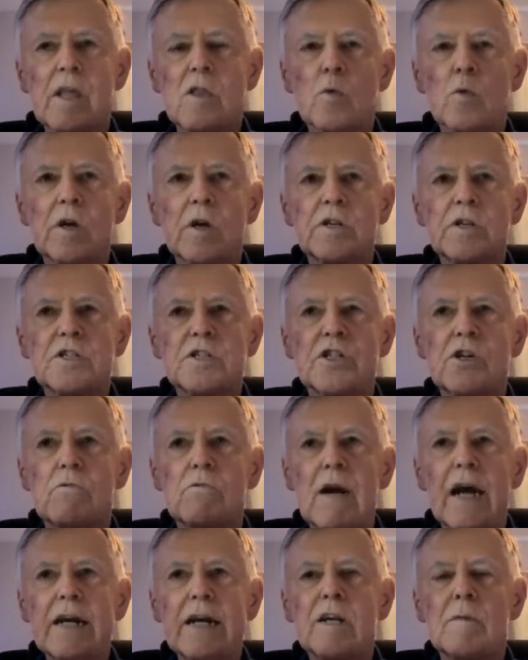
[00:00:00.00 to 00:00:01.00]
In other words,
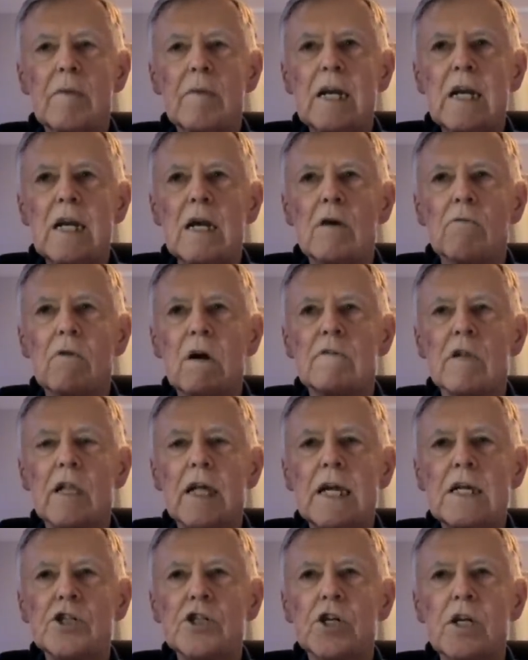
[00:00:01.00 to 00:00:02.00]
direct, immediate
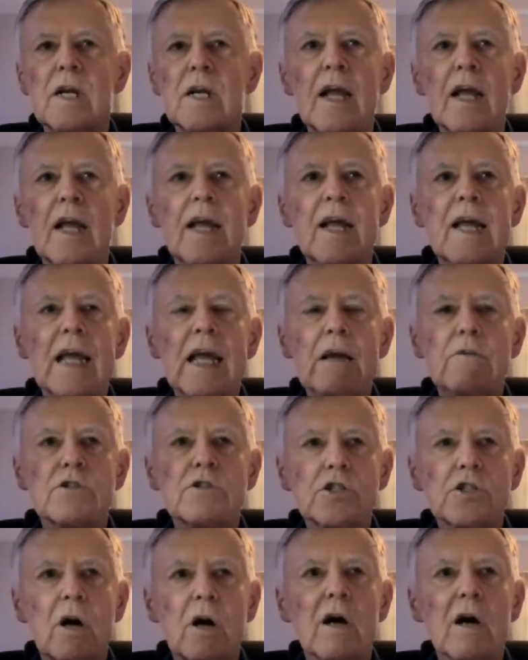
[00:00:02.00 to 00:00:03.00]
revelation.
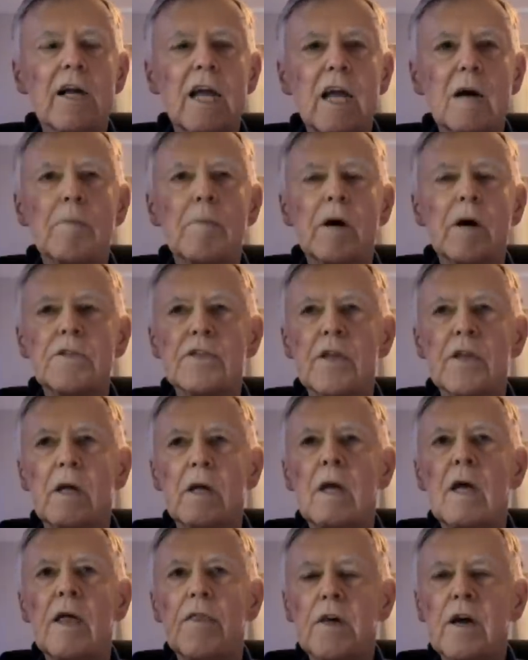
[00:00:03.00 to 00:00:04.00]
He was talking
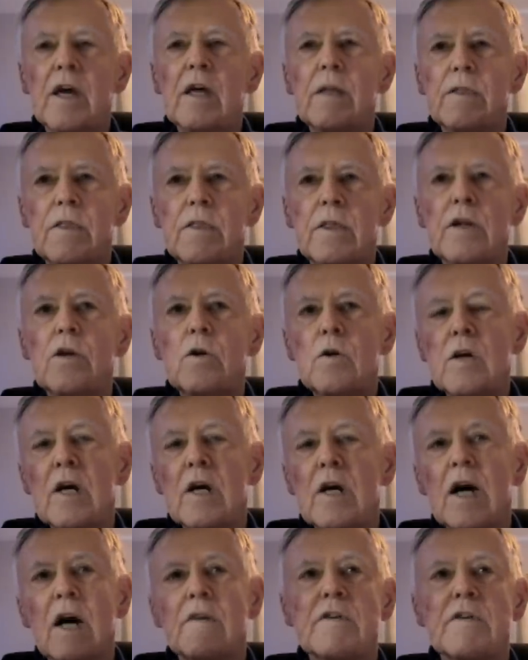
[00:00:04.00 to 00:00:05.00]
about the, the, the
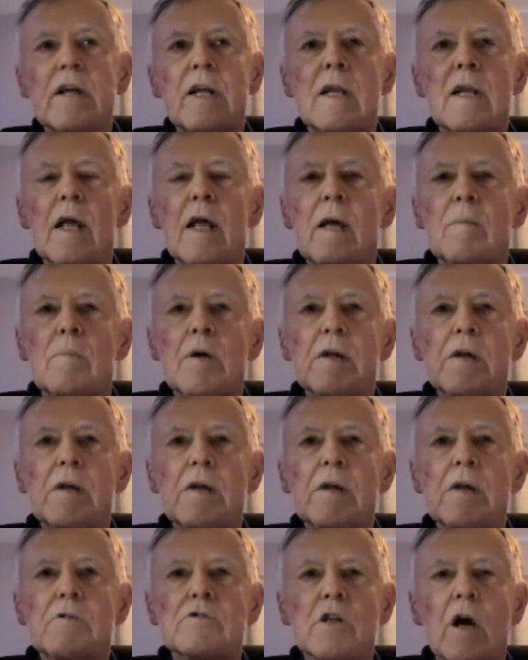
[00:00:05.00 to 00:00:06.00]
new covenant,
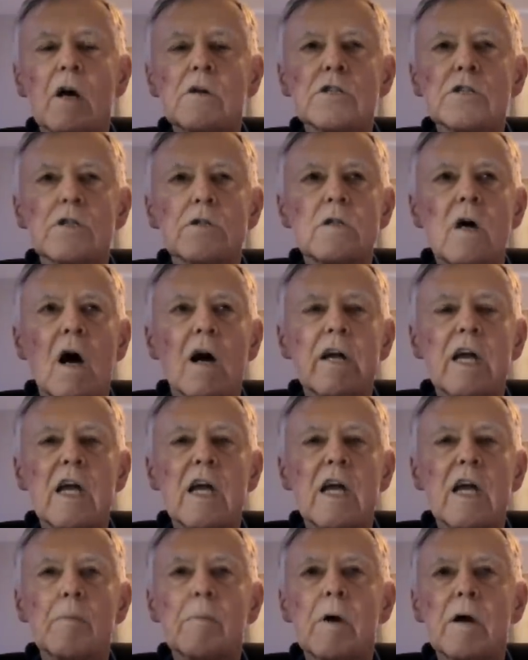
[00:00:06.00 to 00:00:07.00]
but he was also
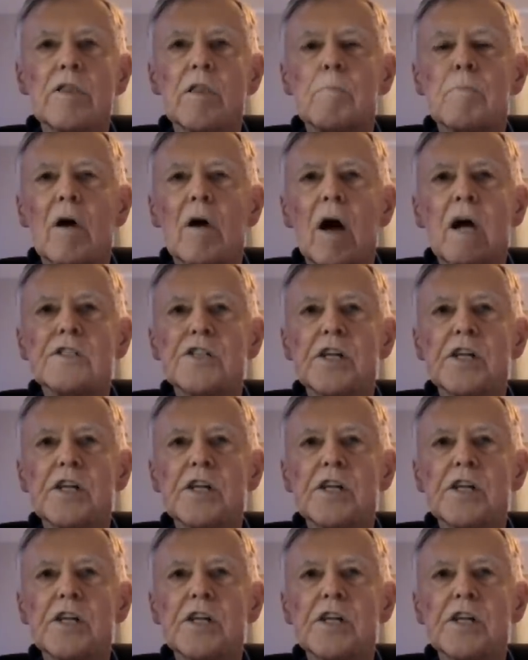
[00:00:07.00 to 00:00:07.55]
talking about the